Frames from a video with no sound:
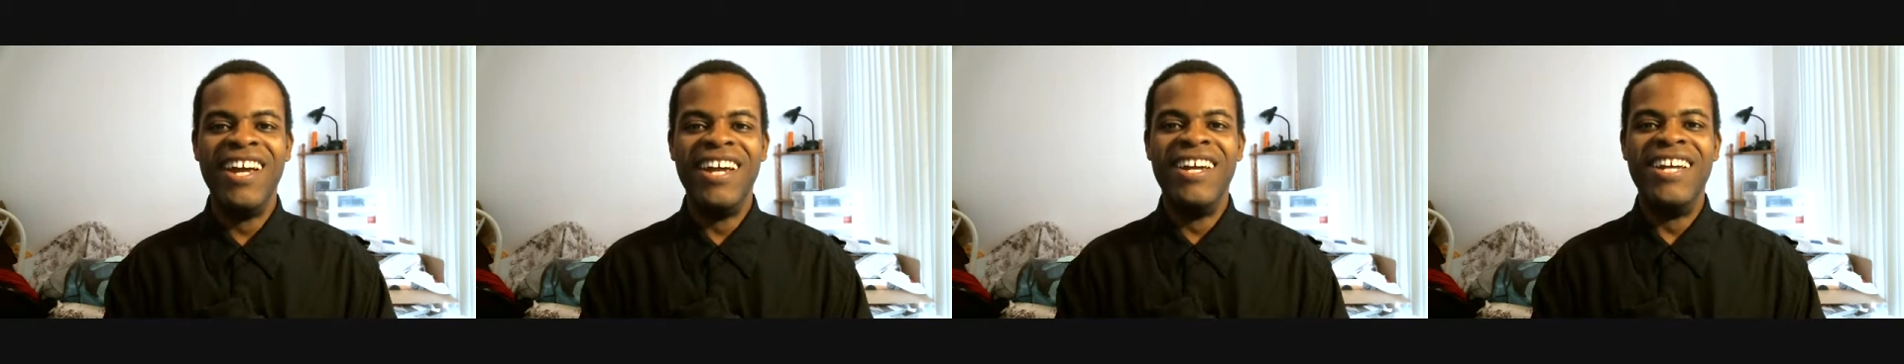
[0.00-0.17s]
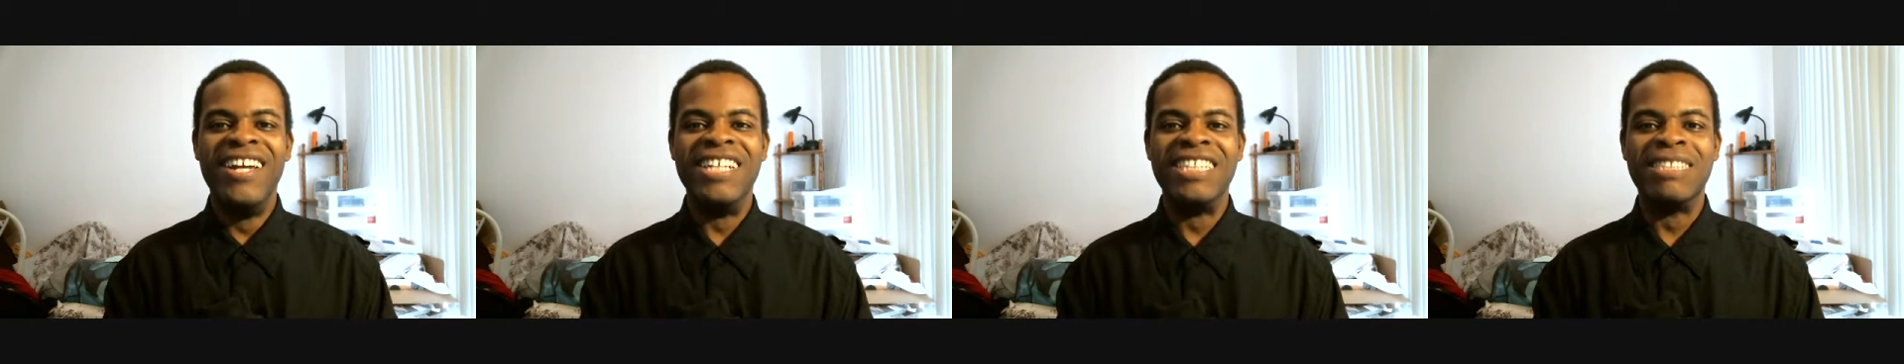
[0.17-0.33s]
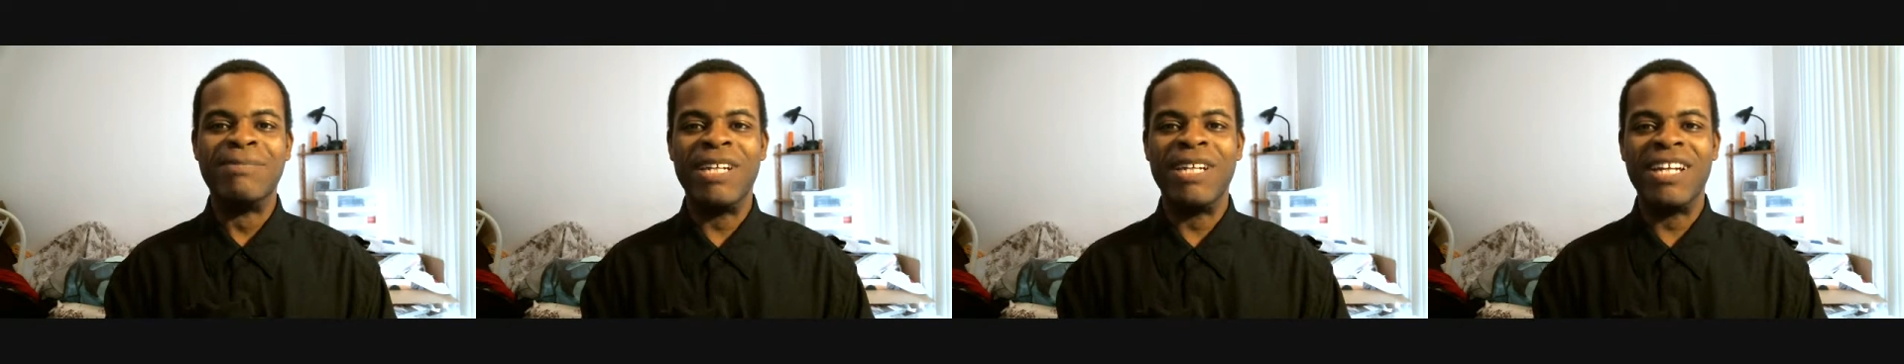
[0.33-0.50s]

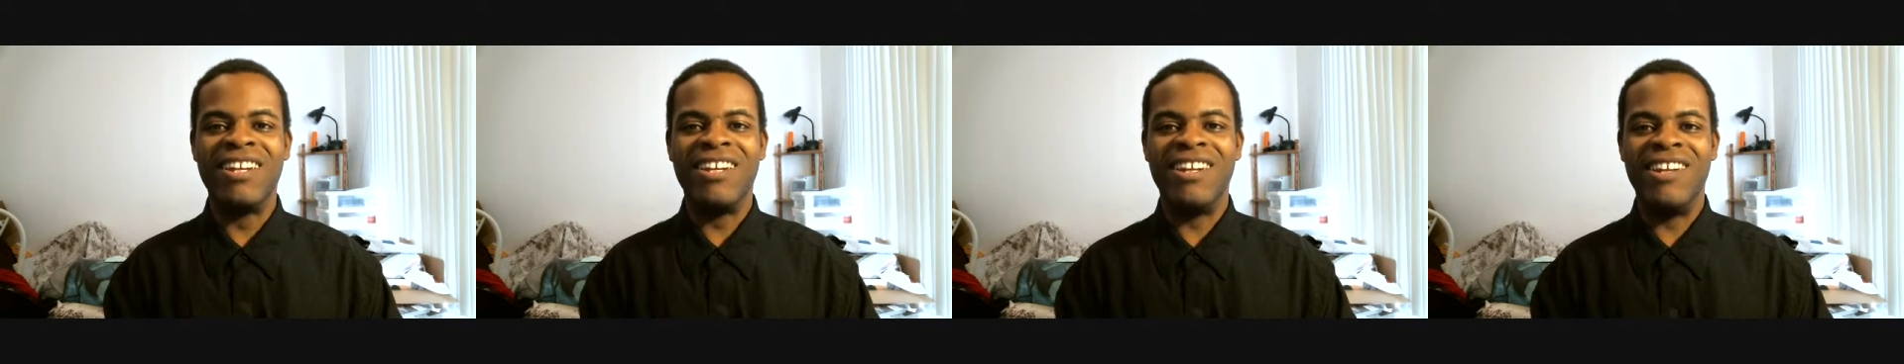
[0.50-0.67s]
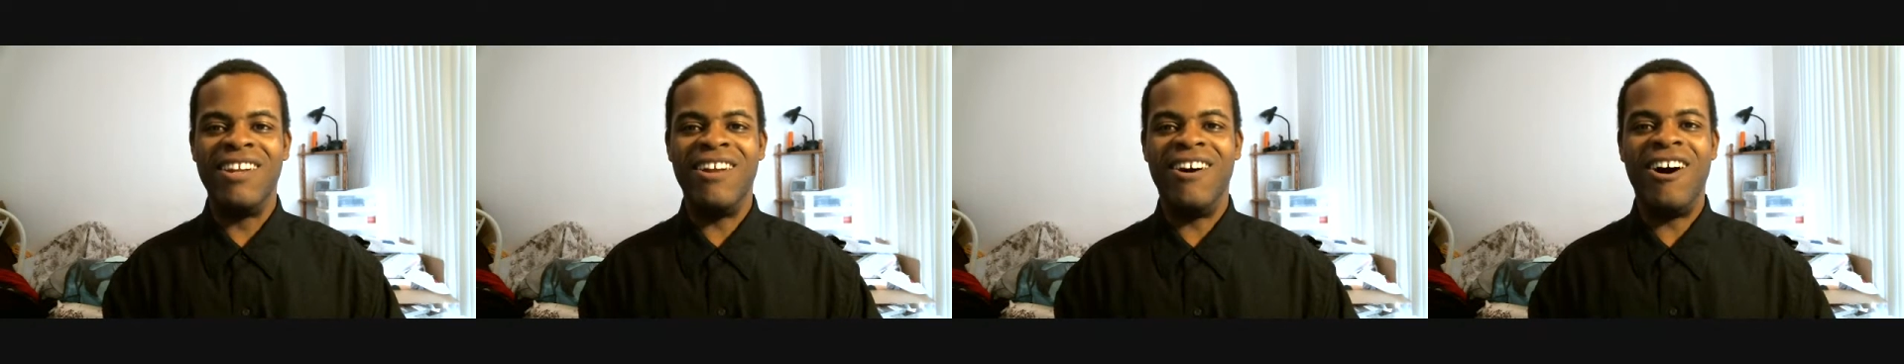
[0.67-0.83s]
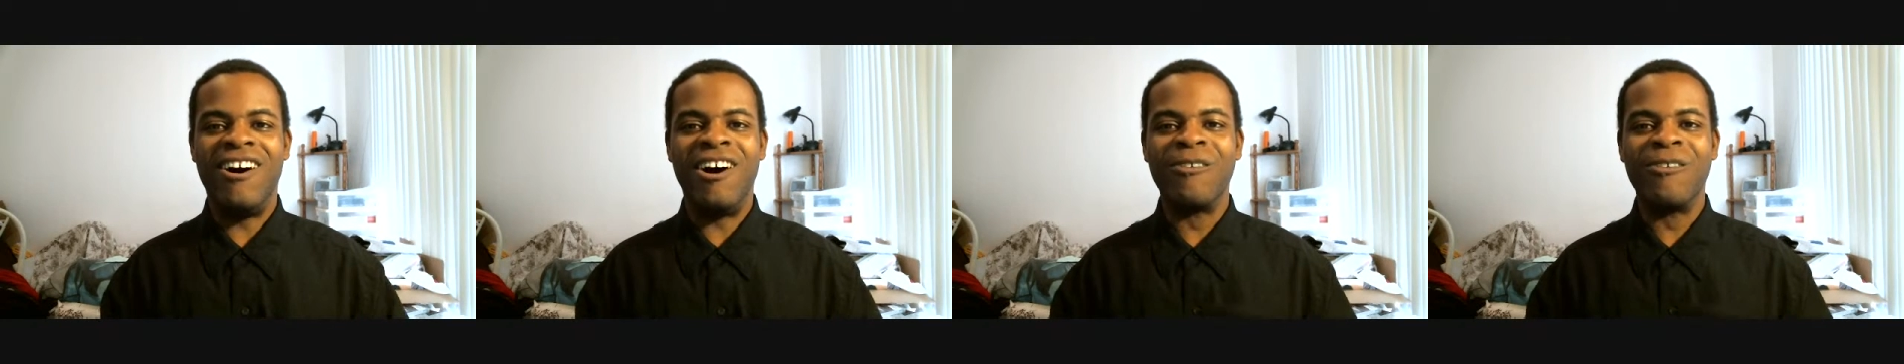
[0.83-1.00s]
There's been a
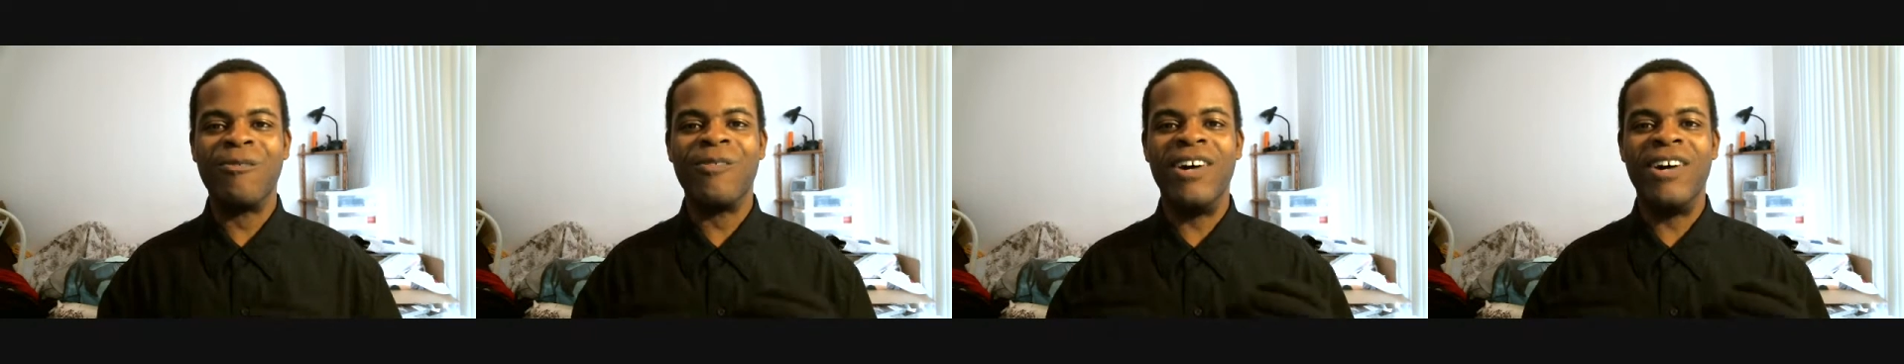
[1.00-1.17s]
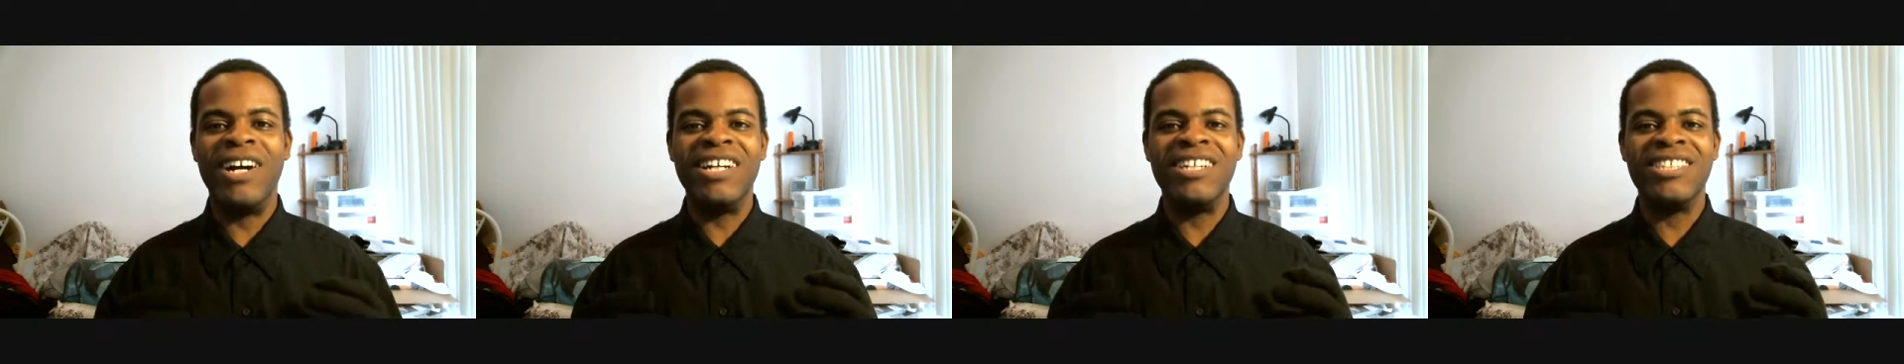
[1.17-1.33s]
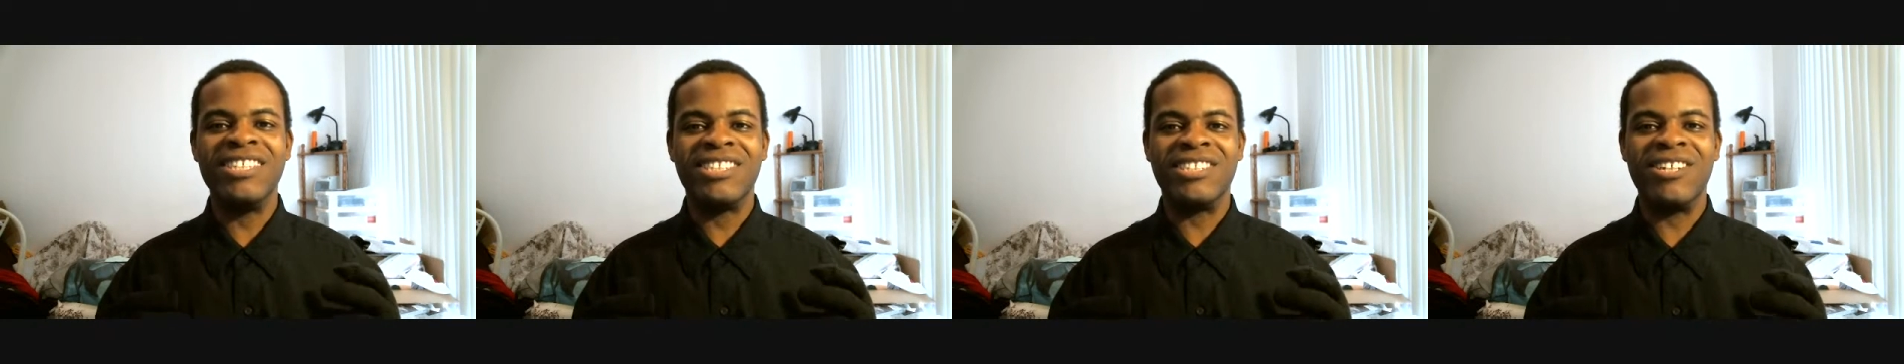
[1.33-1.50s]

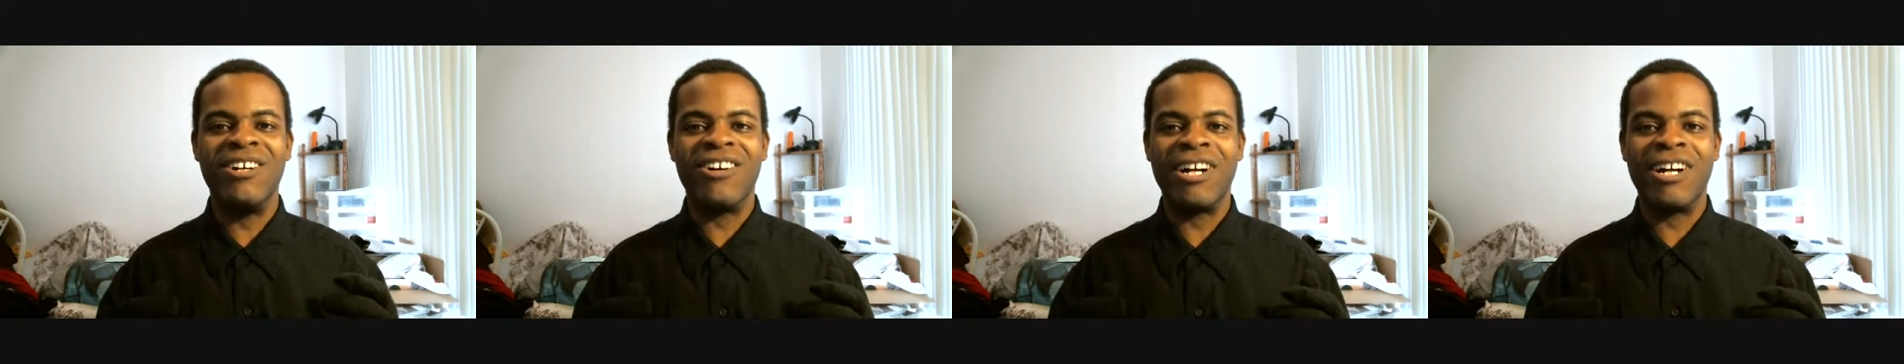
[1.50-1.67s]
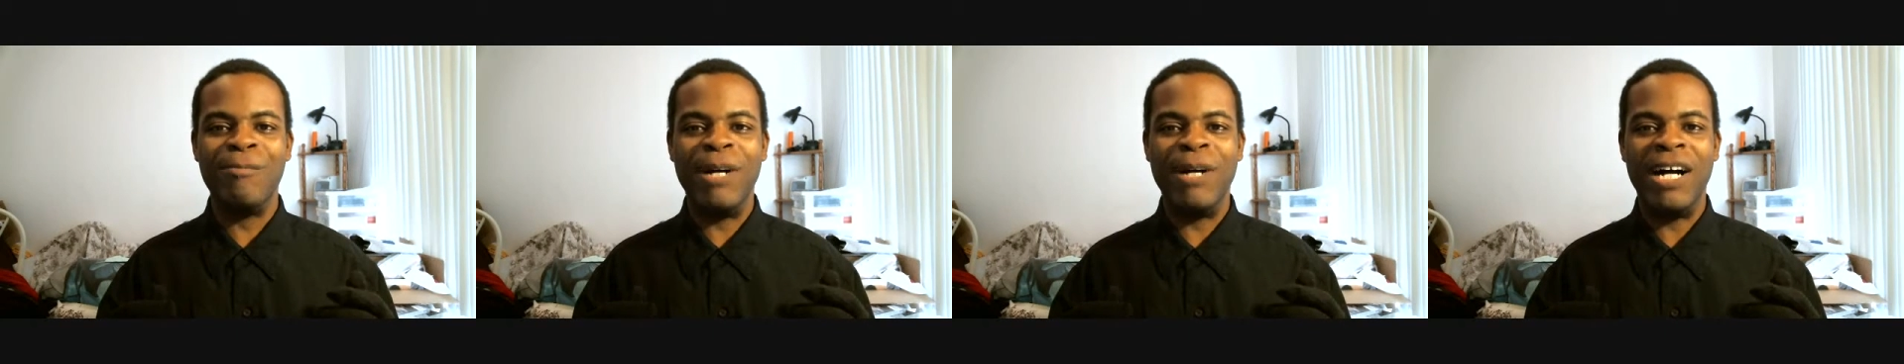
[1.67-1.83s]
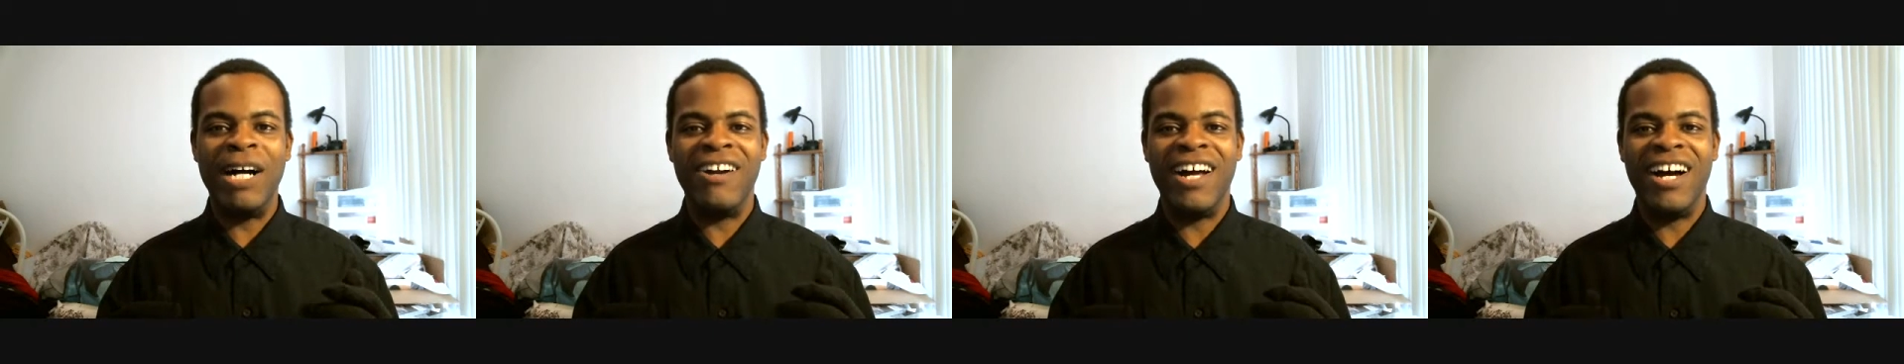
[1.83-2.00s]
long-running joke
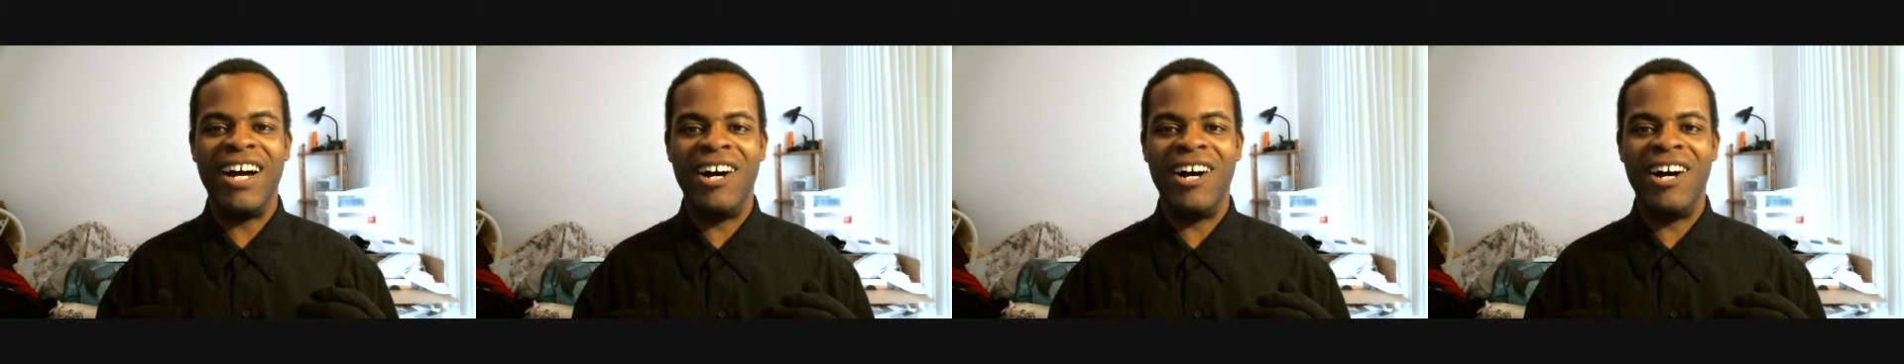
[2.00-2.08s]
about